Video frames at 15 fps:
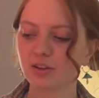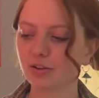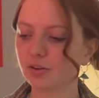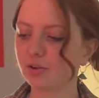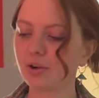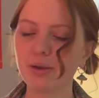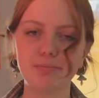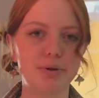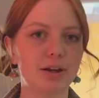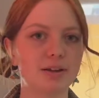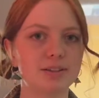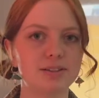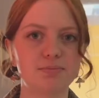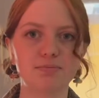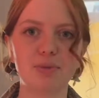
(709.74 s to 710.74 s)
Great
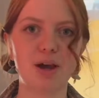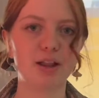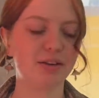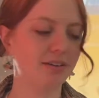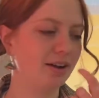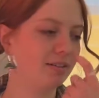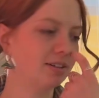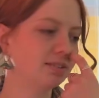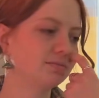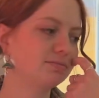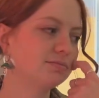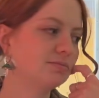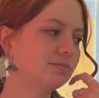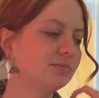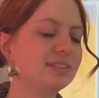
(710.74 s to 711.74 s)
books all around.
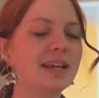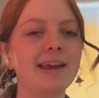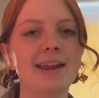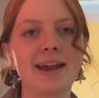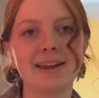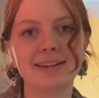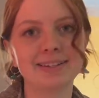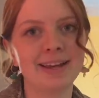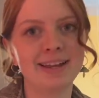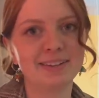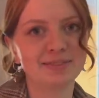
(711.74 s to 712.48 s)
10 out of 10.